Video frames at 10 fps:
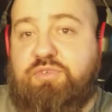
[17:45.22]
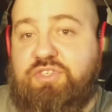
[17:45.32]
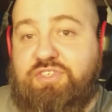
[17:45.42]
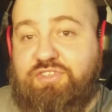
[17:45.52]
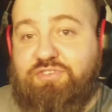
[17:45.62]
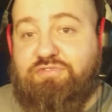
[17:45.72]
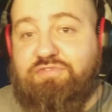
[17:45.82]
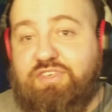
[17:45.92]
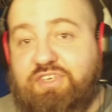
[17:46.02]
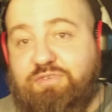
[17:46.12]
which is
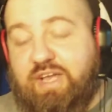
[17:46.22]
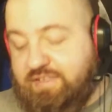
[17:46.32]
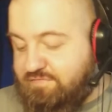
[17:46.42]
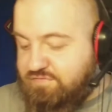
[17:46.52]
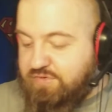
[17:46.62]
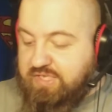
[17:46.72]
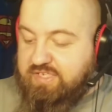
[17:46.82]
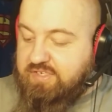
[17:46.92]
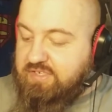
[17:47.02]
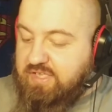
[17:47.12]
really creative, really
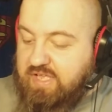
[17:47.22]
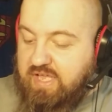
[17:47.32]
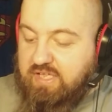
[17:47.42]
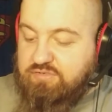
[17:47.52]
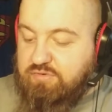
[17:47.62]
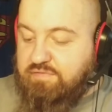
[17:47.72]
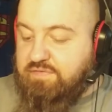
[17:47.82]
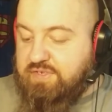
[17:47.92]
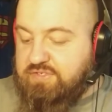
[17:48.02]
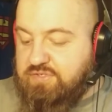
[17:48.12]
good. It's really
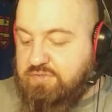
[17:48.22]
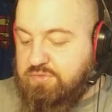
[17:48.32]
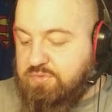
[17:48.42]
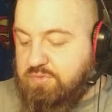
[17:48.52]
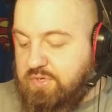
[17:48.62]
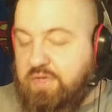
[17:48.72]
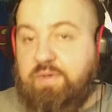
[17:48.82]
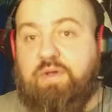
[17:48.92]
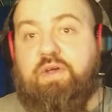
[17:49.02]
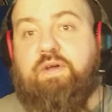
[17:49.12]
fun to
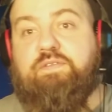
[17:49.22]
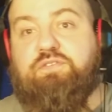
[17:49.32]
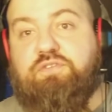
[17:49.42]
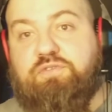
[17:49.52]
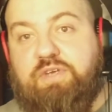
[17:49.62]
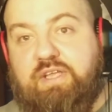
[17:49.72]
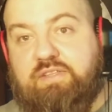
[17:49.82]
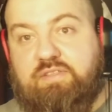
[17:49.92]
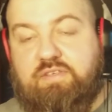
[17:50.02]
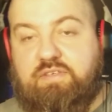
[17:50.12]

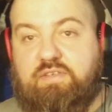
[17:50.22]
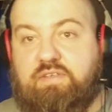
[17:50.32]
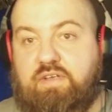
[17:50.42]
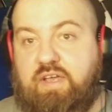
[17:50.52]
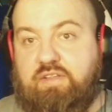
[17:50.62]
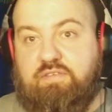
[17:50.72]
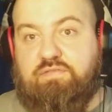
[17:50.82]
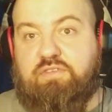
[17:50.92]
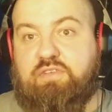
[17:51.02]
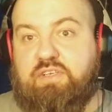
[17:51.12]
create a
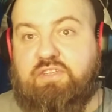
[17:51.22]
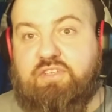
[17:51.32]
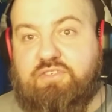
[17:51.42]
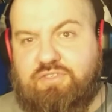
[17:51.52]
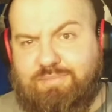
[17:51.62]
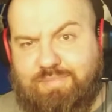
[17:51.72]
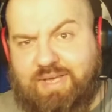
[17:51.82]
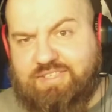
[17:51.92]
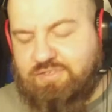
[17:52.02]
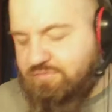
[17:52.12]
different looking dungeon.
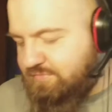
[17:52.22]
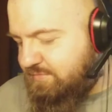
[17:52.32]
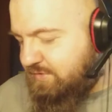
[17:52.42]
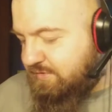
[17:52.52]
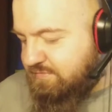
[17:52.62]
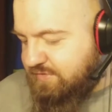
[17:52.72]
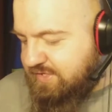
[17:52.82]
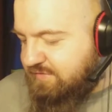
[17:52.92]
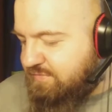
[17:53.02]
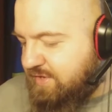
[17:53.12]
Makes it look
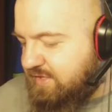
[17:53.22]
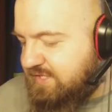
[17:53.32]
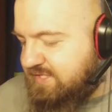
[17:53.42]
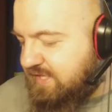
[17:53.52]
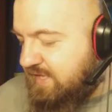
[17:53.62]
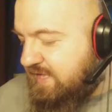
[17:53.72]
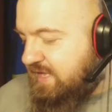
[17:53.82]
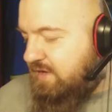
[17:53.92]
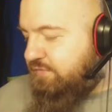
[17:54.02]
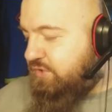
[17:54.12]
really realistic.
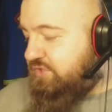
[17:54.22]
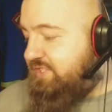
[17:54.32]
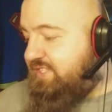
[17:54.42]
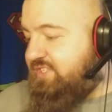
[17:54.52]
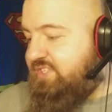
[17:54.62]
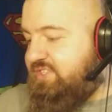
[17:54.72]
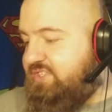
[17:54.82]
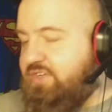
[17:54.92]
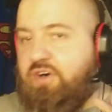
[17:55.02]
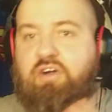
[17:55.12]
Of course,
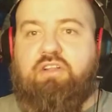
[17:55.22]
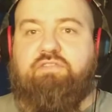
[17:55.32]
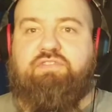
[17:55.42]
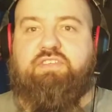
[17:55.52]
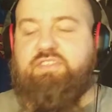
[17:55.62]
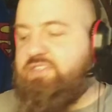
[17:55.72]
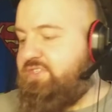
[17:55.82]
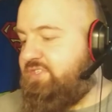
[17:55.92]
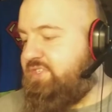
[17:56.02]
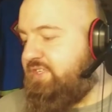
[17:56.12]
all of this is
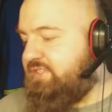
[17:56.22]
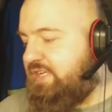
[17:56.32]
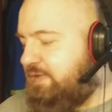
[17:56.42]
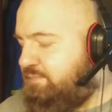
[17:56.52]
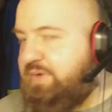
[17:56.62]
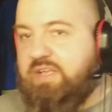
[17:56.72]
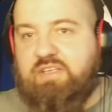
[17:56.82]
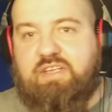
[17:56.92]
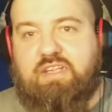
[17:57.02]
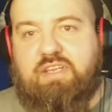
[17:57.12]
still not
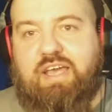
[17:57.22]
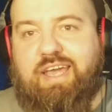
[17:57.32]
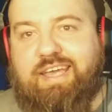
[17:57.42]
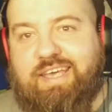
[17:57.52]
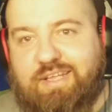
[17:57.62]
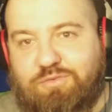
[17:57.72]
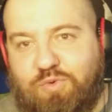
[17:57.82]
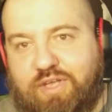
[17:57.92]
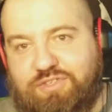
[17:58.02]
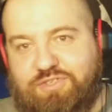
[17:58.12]
painted, and I can't
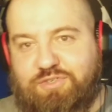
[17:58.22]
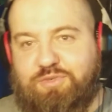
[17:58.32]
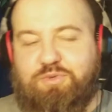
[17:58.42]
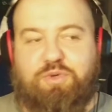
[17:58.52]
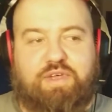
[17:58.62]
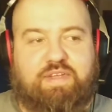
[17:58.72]
wait to